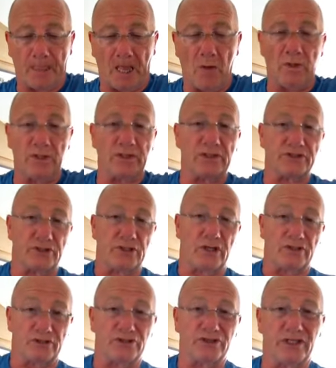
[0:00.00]
went,
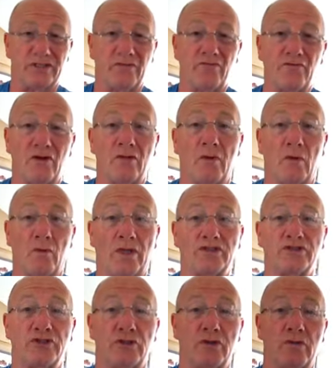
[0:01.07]
as you see in the film, I went
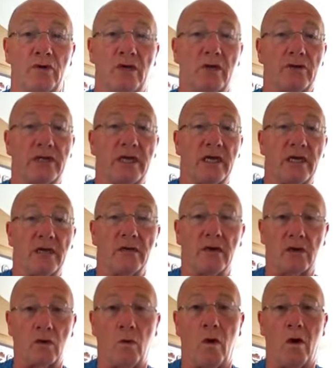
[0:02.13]
to like a
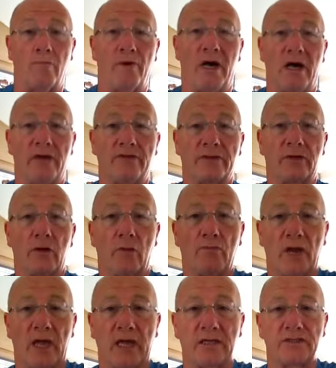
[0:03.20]
quiet part of the
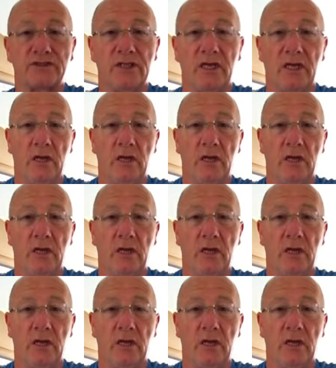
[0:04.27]
complex